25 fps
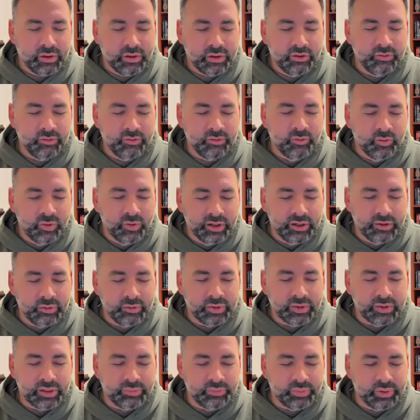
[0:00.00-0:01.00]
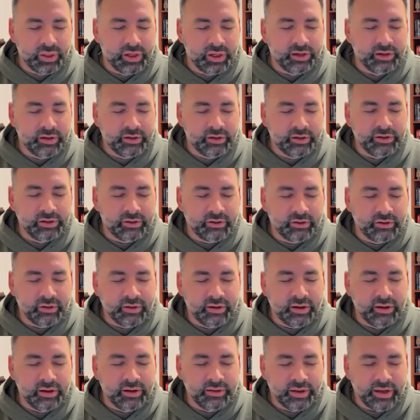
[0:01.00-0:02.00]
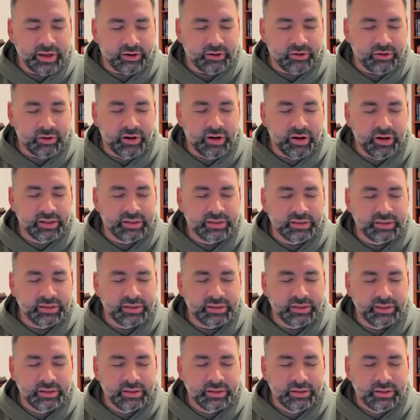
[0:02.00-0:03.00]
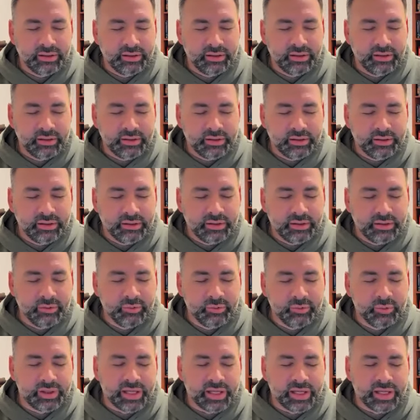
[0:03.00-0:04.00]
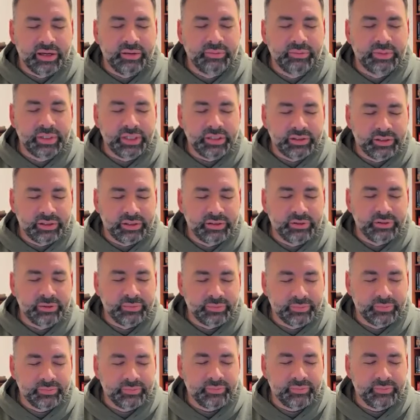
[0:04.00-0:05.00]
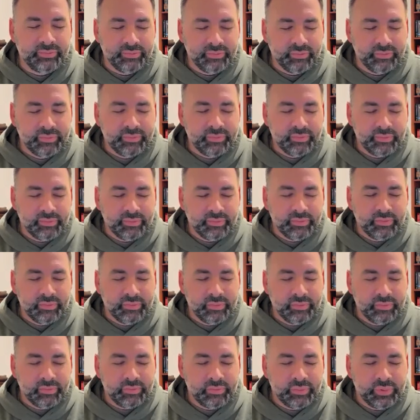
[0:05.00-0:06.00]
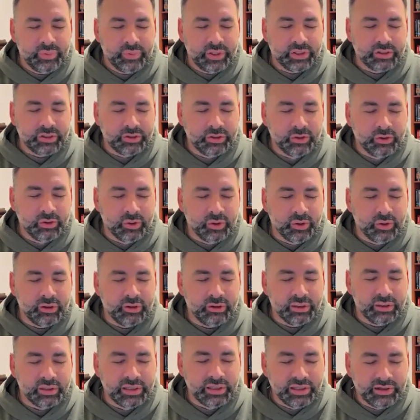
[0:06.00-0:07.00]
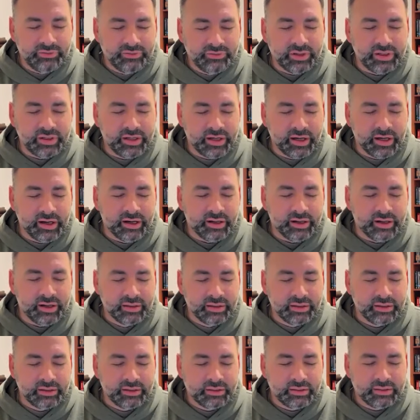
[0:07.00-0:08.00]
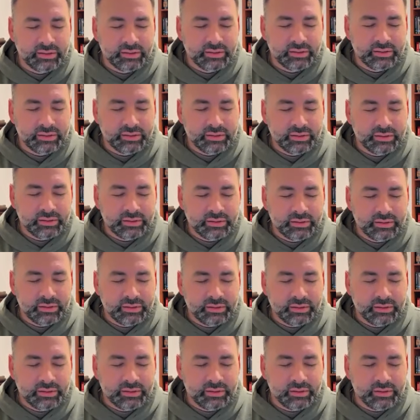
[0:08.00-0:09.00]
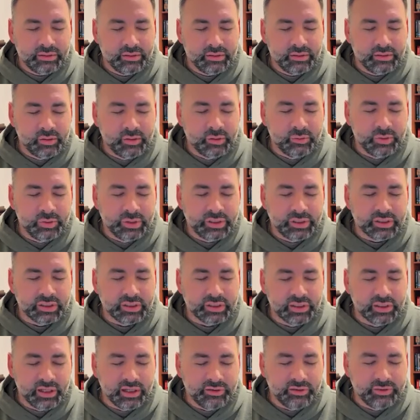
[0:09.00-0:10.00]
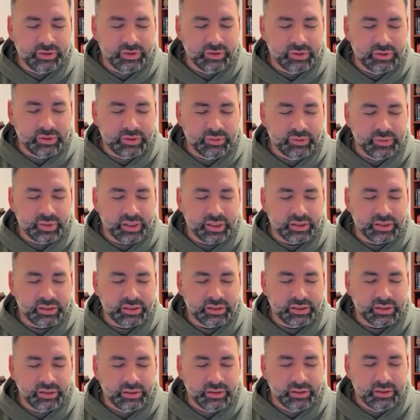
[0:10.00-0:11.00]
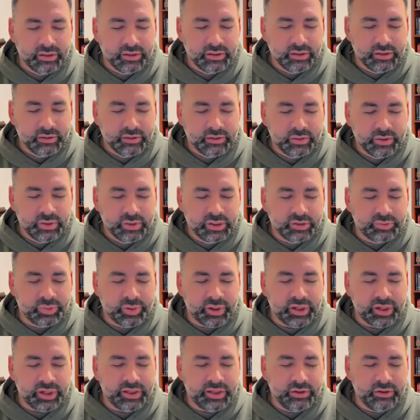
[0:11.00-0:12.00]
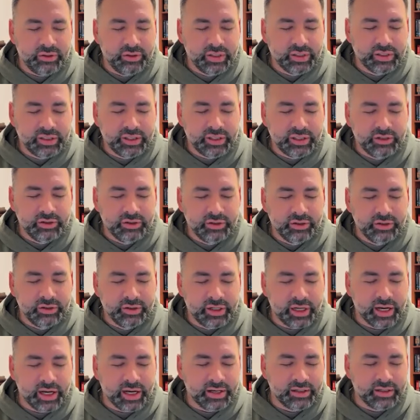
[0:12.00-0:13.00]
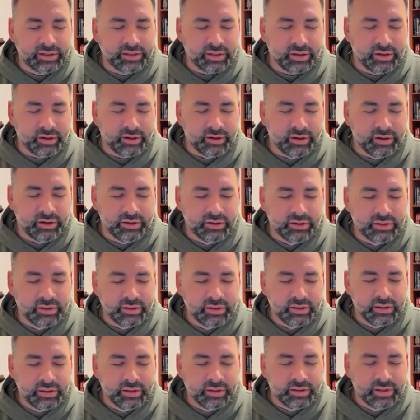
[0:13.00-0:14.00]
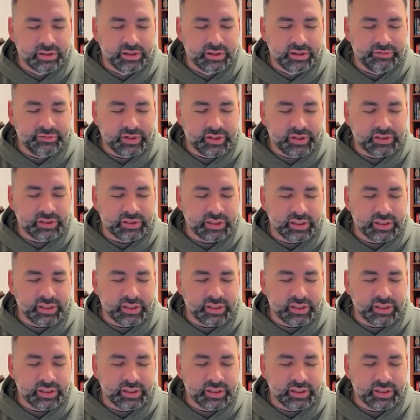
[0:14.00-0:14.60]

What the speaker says: You've won it with the blood on that cross and with that empty tomb, because you are a living God. Lord, we just love you so much. We just pray that you continue to guide us all, lift us